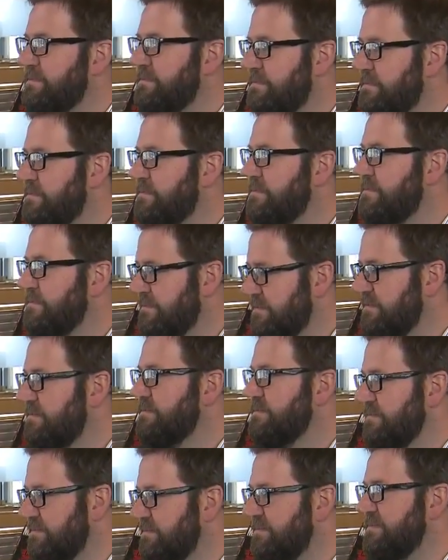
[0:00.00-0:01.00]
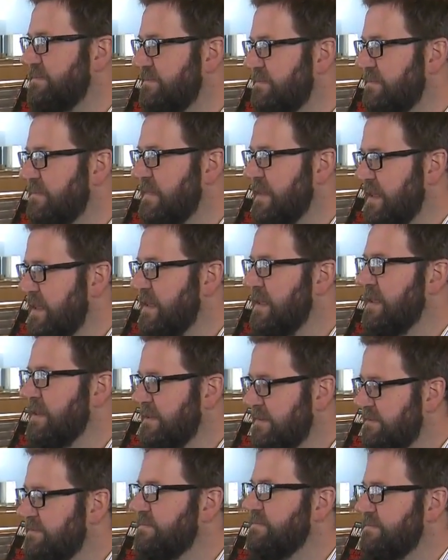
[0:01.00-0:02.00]
these spies, mm -hmm. sort of lived
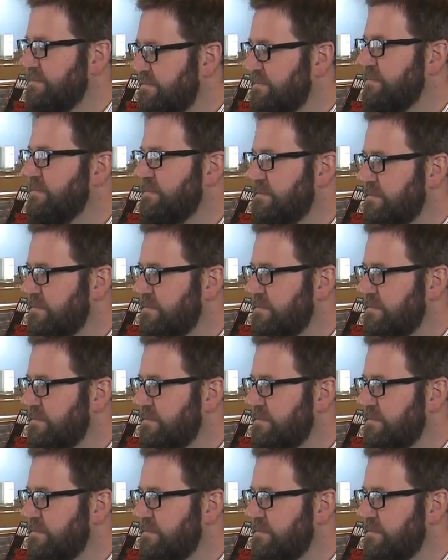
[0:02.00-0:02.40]
life among